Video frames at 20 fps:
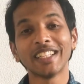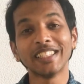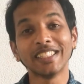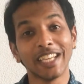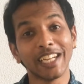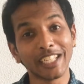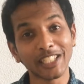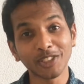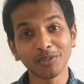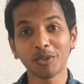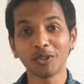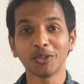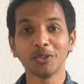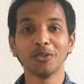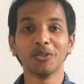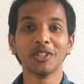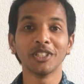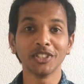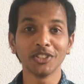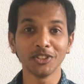That is what
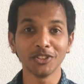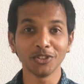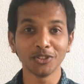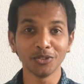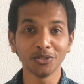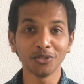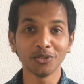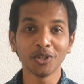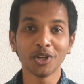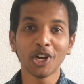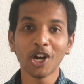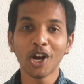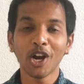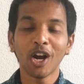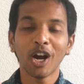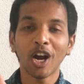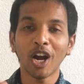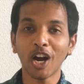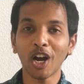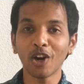yoga teaches you.
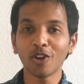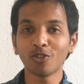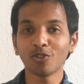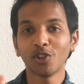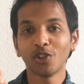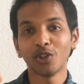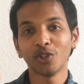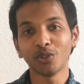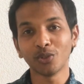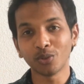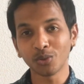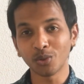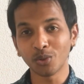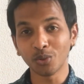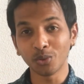How to